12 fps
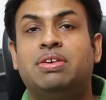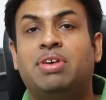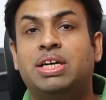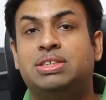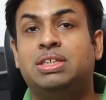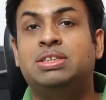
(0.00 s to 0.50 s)

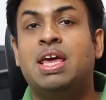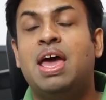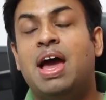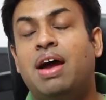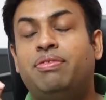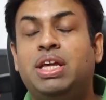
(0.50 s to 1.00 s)
devices
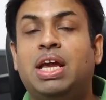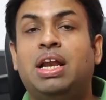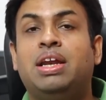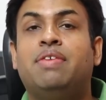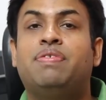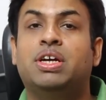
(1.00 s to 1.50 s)
have
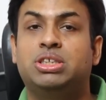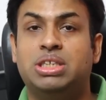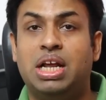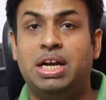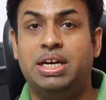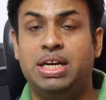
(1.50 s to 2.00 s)
DLNA
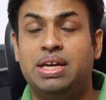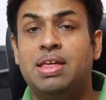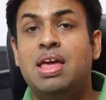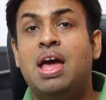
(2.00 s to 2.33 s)
functionality.